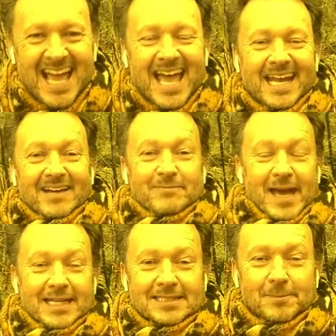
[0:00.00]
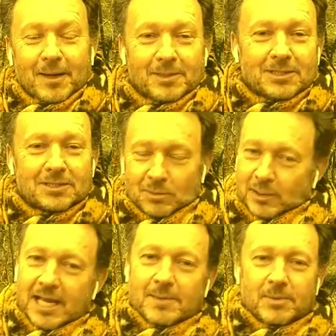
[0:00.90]
And I've managed to publish
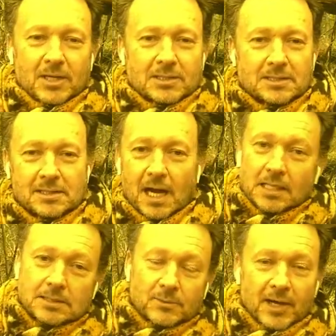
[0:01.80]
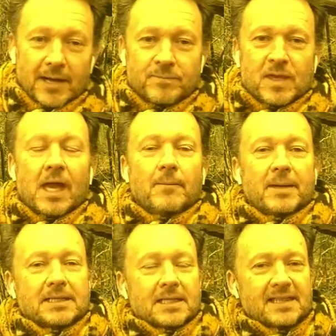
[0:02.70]
28 books. Awesome, right?
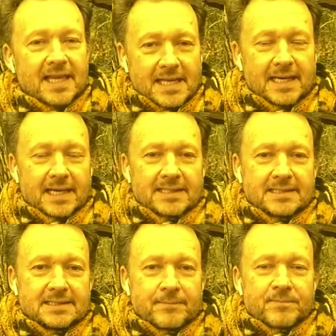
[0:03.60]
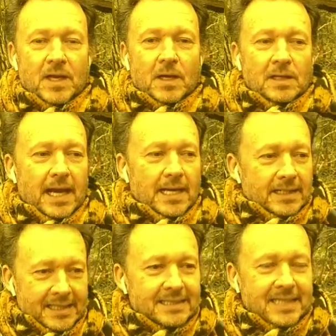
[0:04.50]
But the thing is, like,
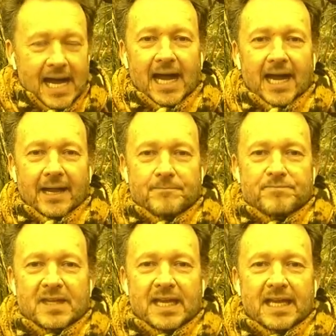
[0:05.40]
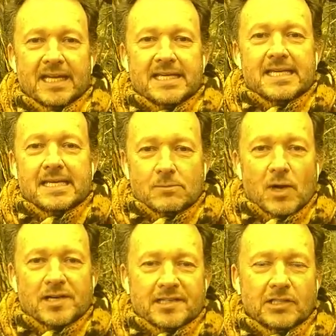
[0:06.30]
this guy, he
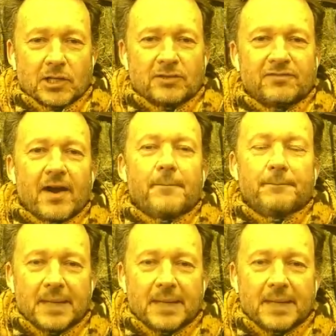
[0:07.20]
wants to learn from